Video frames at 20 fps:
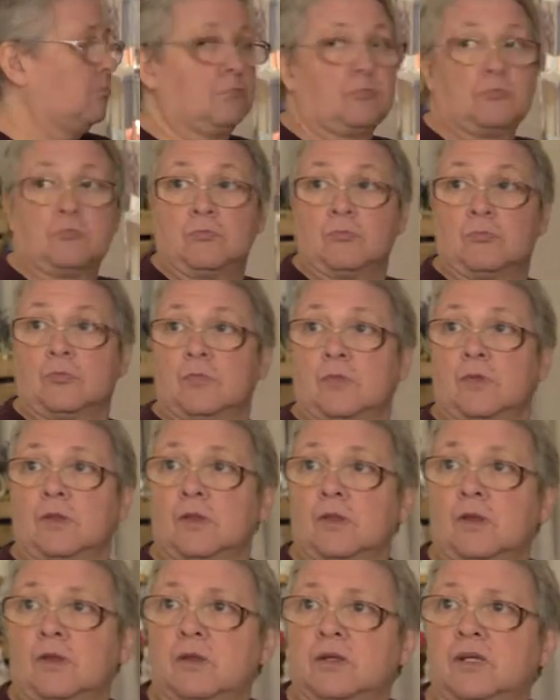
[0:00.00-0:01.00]
You don't
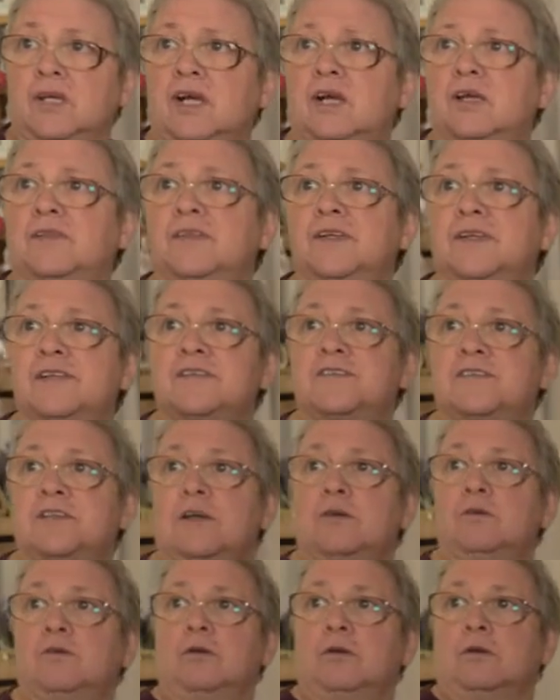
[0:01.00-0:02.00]
only get paintings,
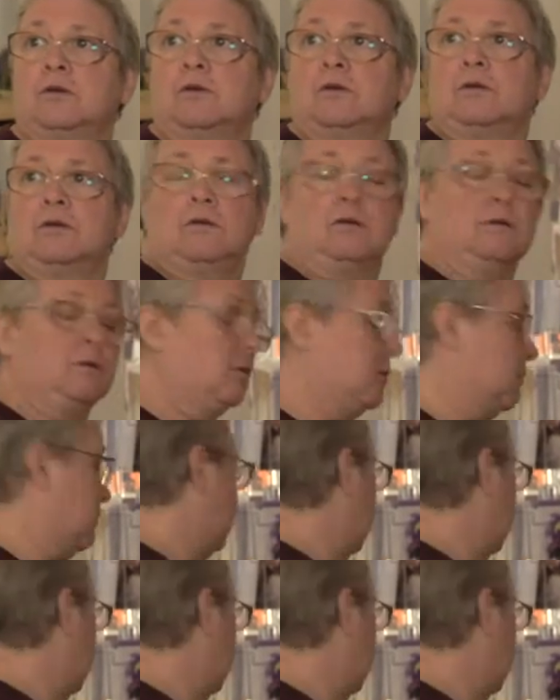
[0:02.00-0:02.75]
you can have